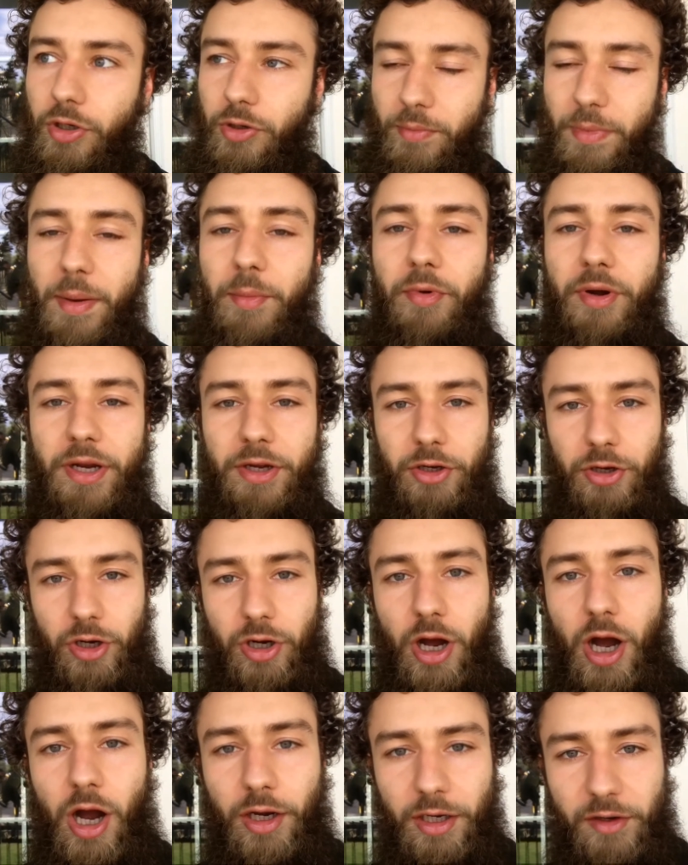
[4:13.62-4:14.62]
memory and your
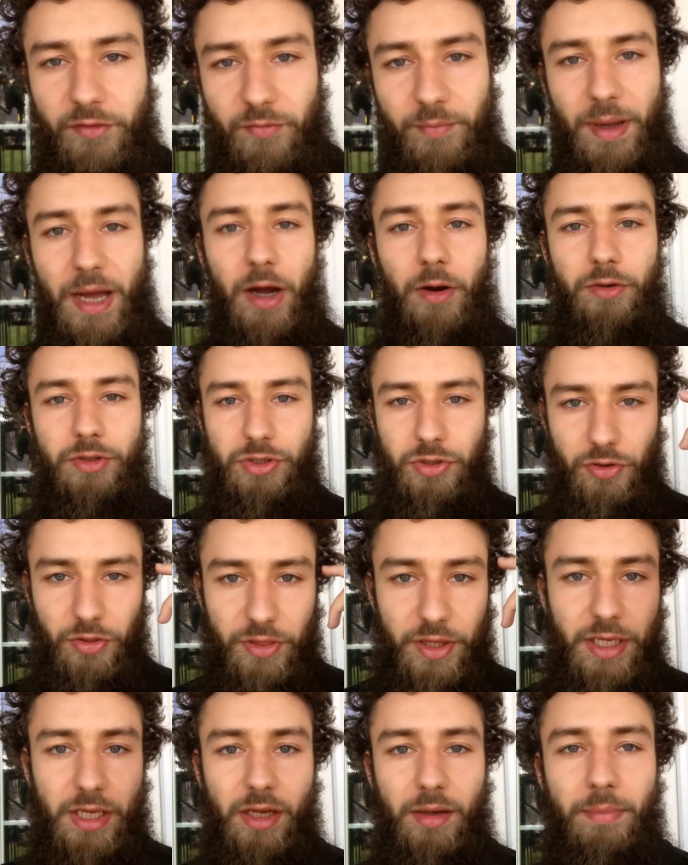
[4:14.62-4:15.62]
cognitive powers, your
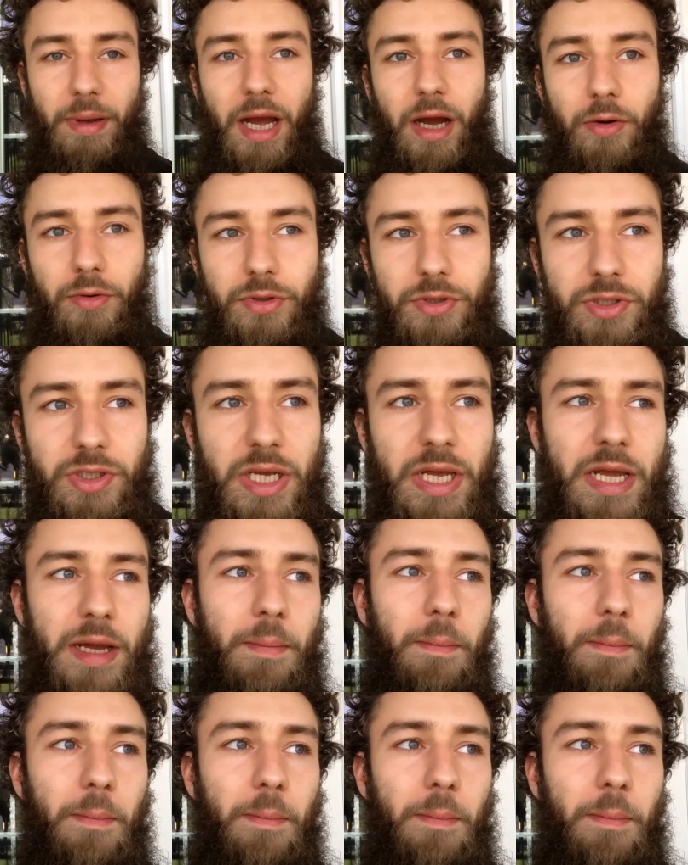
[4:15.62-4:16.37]
thinking powers.